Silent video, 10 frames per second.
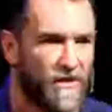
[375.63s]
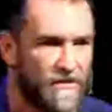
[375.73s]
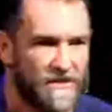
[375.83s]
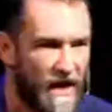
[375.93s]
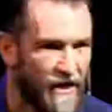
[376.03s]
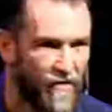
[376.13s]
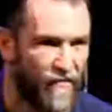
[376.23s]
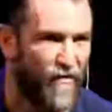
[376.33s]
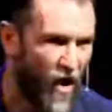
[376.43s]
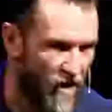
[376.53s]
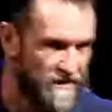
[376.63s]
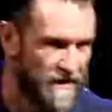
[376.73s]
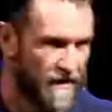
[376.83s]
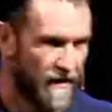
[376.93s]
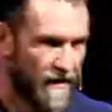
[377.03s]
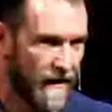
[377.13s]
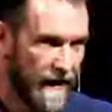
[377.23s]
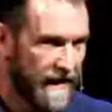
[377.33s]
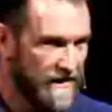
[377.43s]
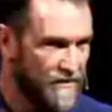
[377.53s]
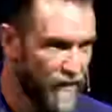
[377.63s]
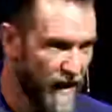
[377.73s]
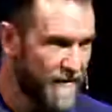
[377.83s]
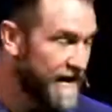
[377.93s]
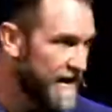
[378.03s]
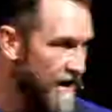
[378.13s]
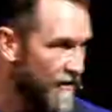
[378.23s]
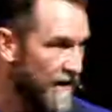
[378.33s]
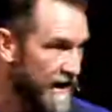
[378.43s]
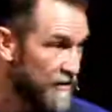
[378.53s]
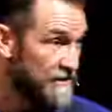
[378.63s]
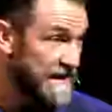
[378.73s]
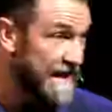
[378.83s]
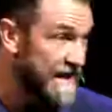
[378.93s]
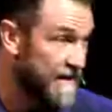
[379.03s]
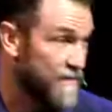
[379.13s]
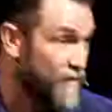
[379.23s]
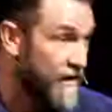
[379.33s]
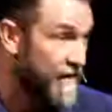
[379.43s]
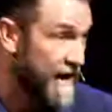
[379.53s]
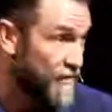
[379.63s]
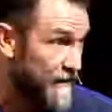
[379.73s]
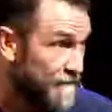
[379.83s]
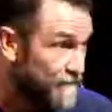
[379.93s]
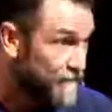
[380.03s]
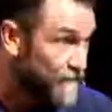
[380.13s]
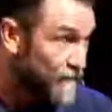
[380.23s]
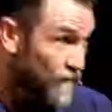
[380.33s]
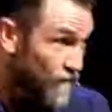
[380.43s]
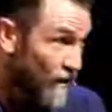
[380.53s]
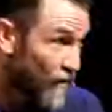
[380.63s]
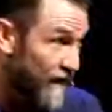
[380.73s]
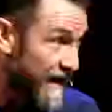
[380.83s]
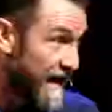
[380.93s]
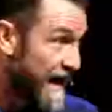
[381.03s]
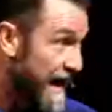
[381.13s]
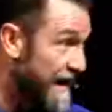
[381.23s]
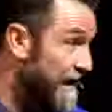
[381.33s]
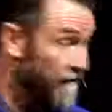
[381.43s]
you. It's not your fault. It's probably that knucklehead who's leading the prayer gathering. Okay, and